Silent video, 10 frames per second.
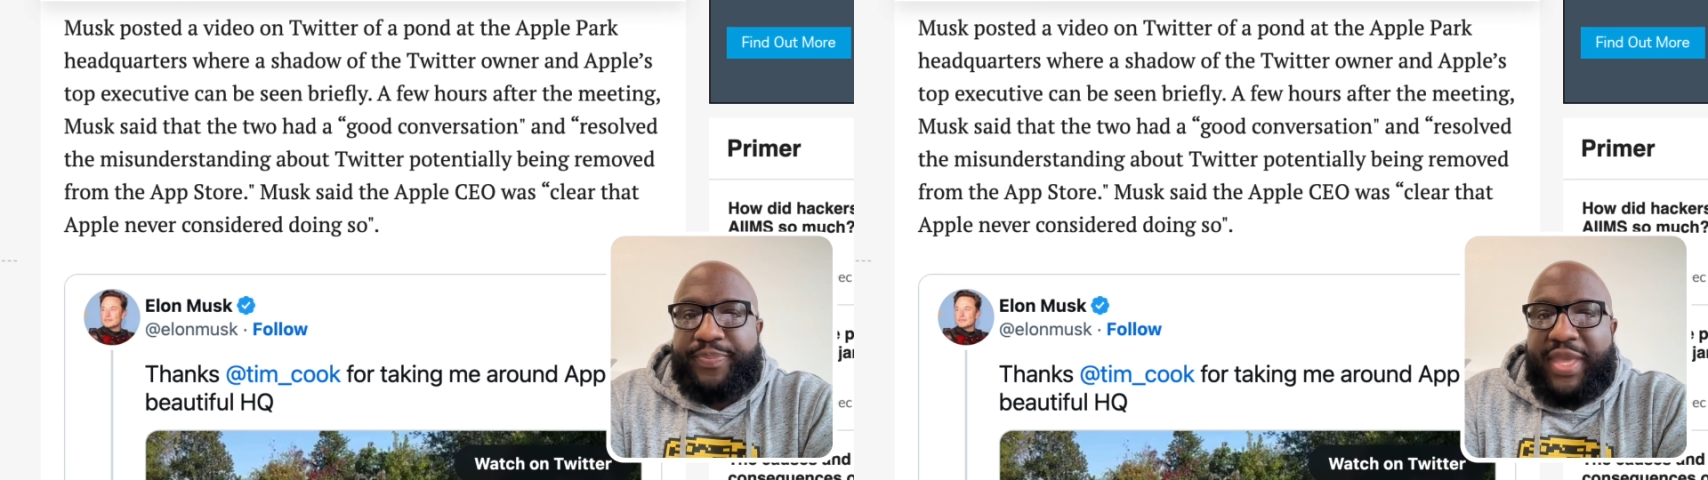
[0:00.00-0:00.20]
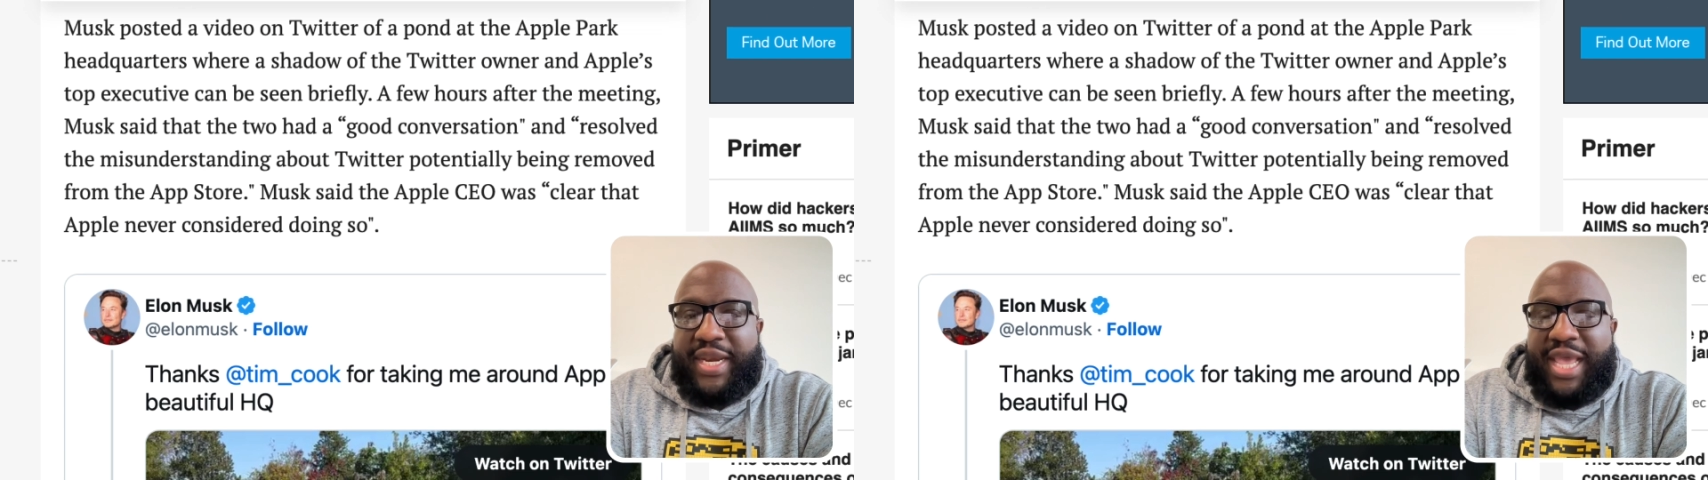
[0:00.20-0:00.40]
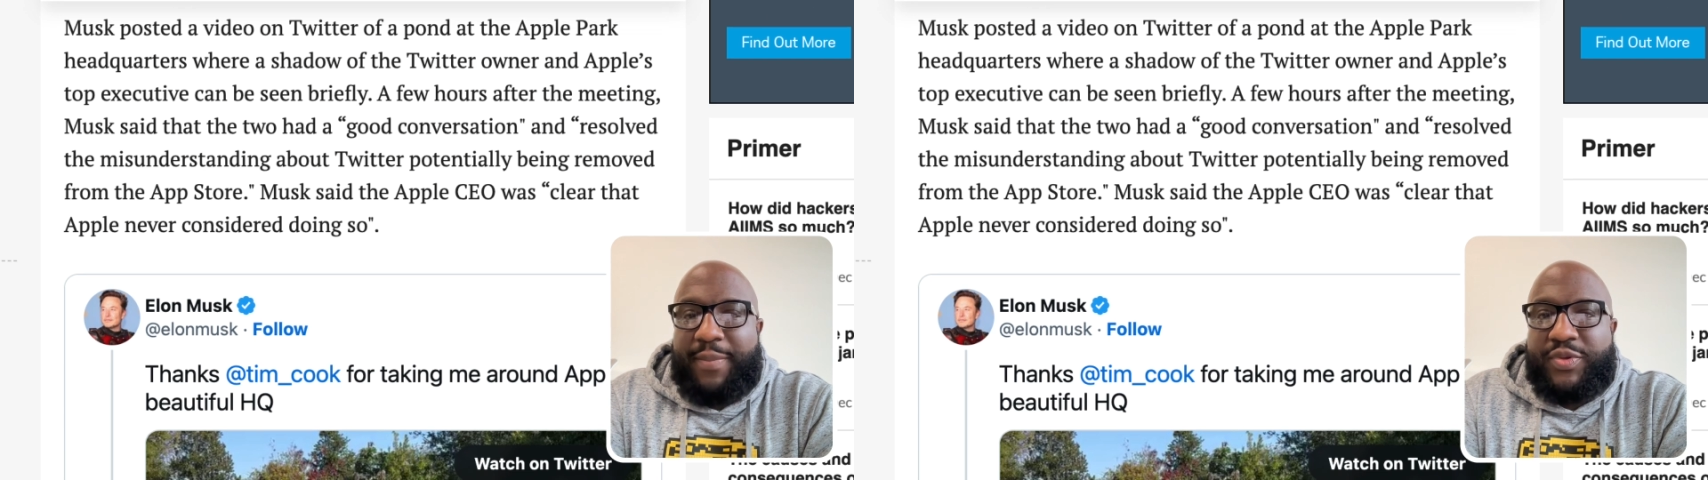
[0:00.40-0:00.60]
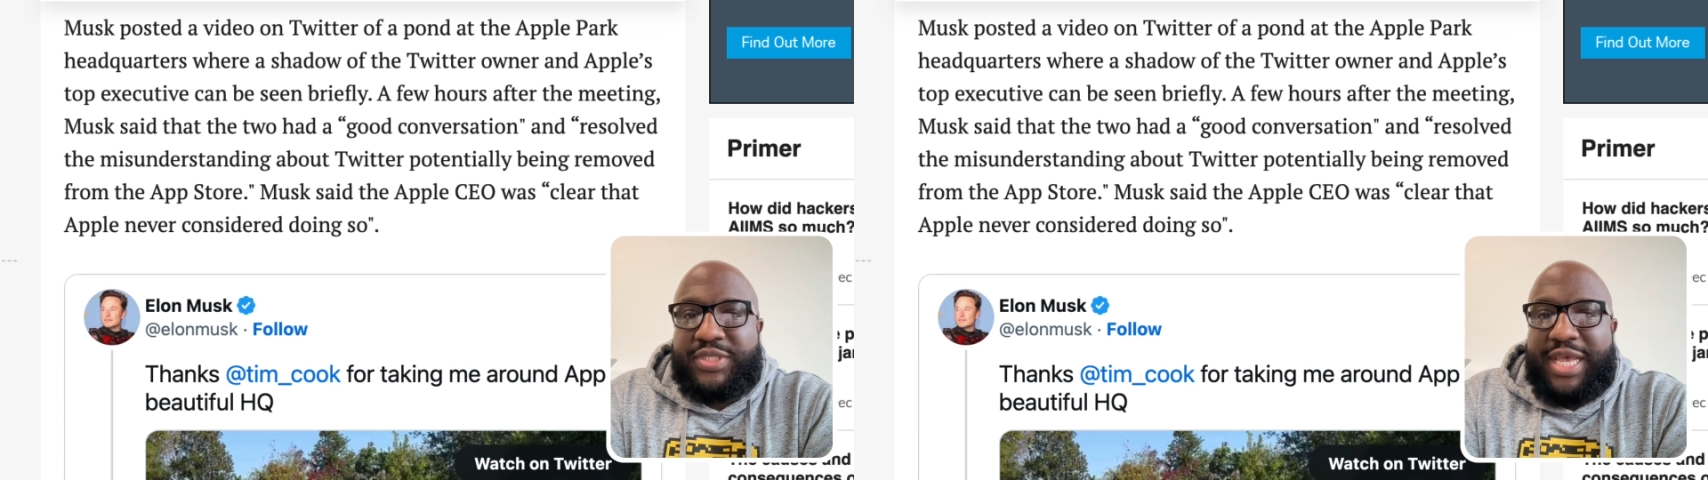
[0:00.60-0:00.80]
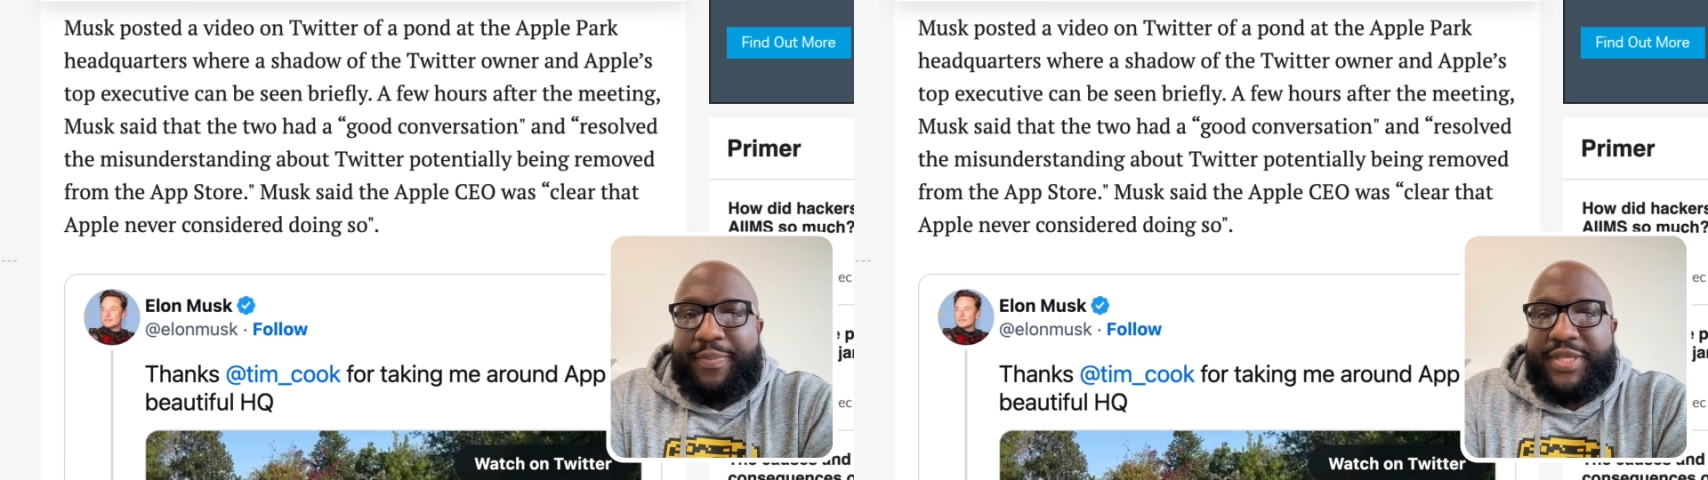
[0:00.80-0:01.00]
and Apple's
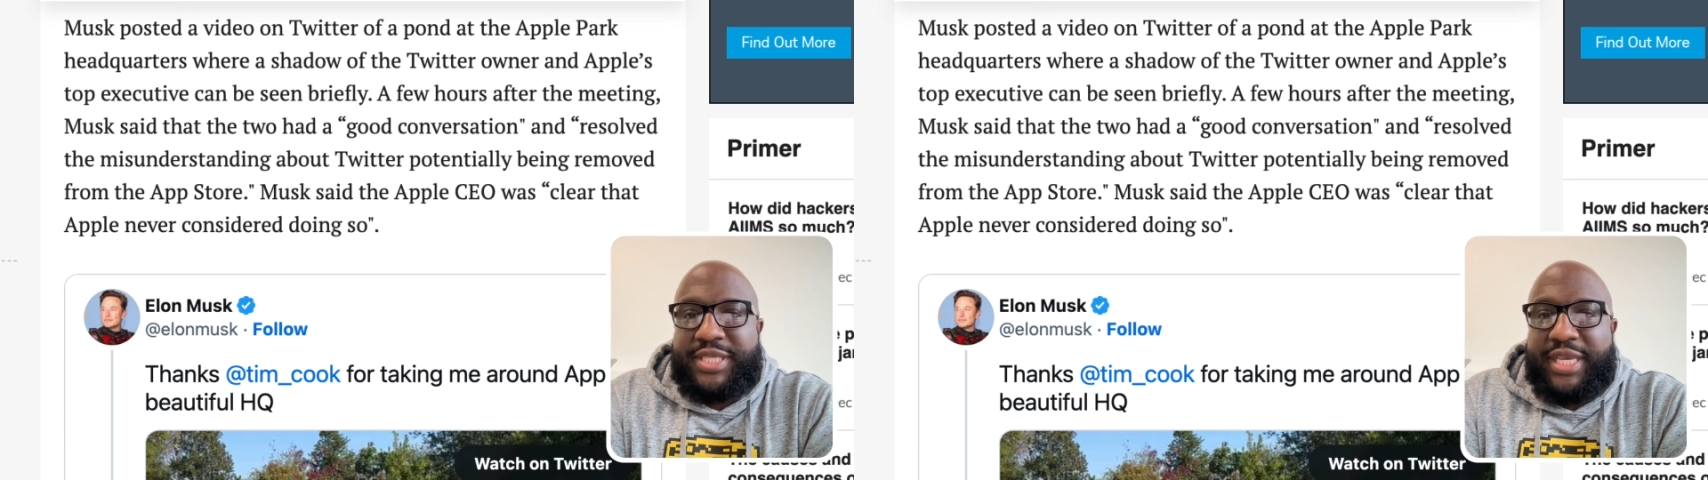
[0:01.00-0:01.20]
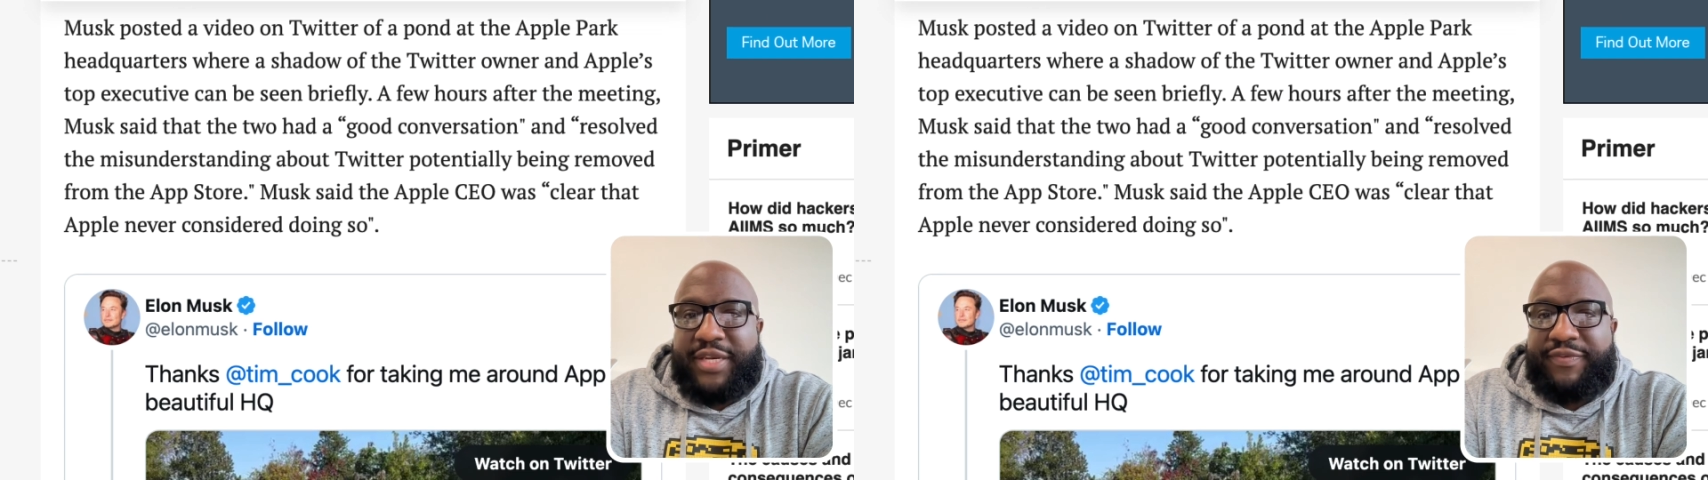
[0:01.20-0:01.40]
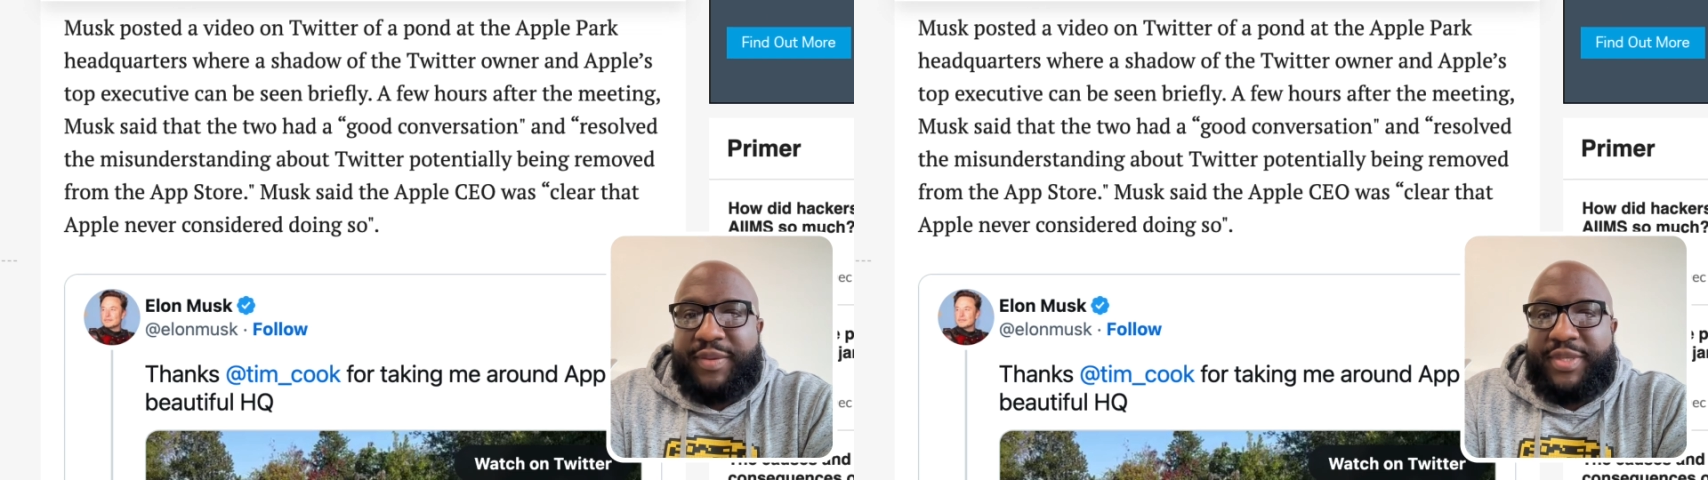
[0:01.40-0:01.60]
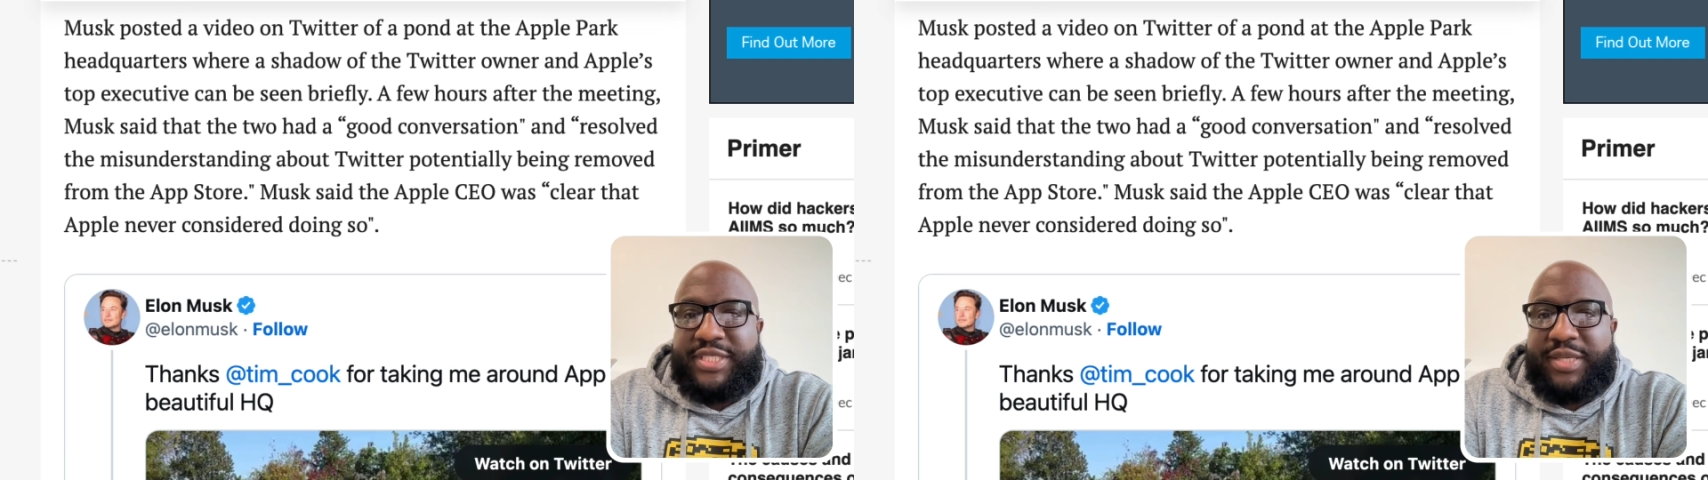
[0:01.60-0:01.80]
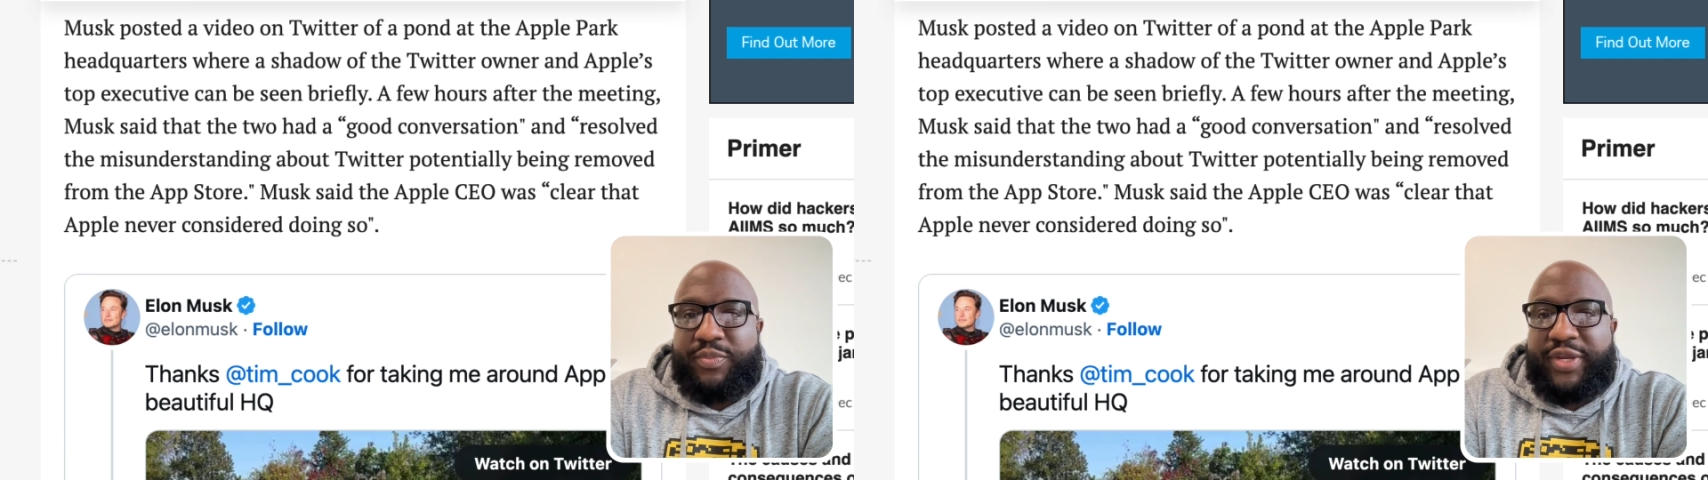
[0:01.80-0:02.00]
top executive can be
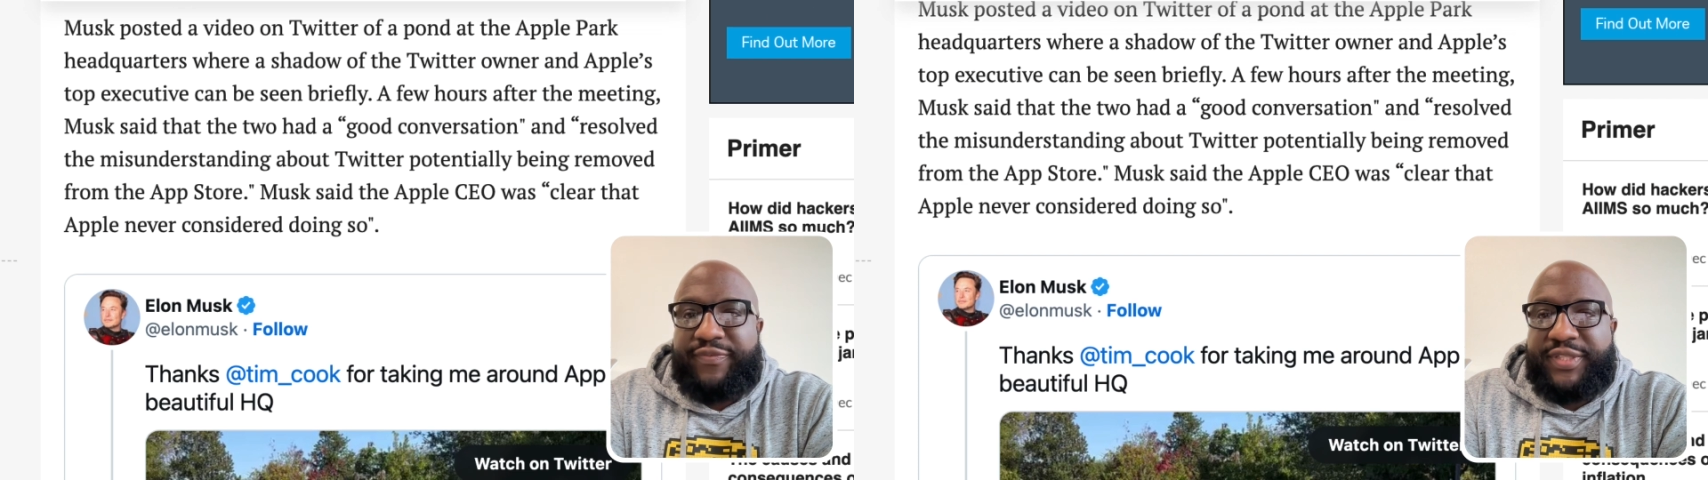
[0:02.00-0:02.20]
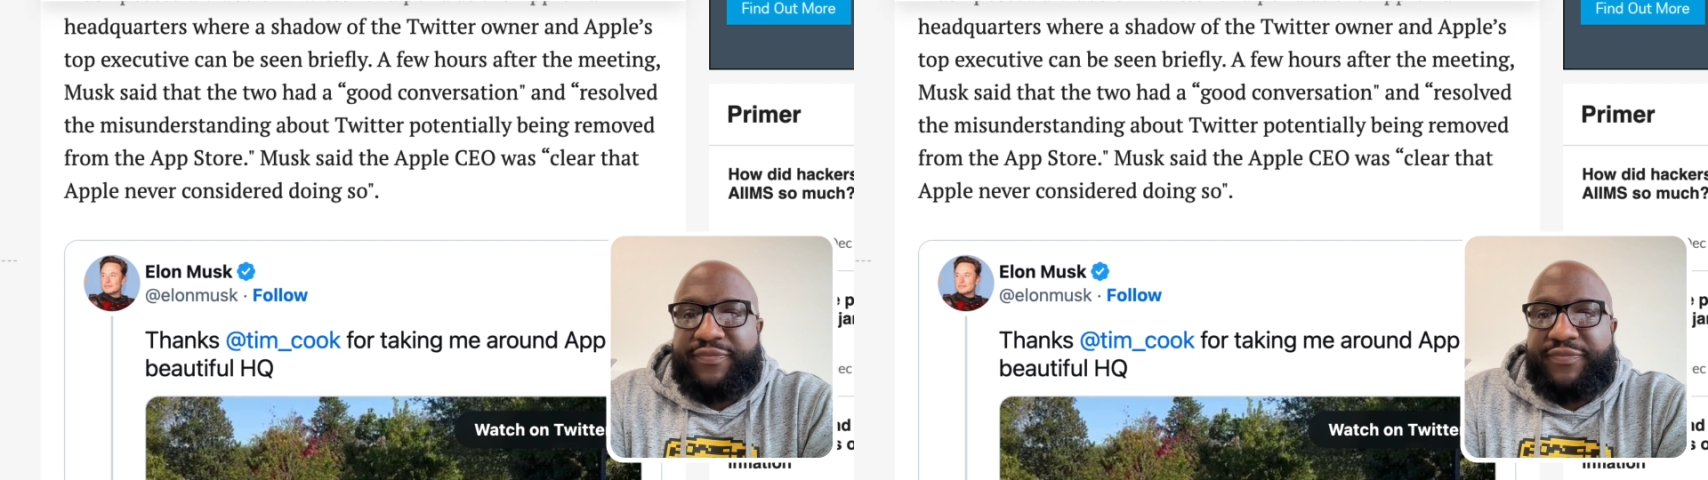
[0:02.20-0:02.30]
seen briefly.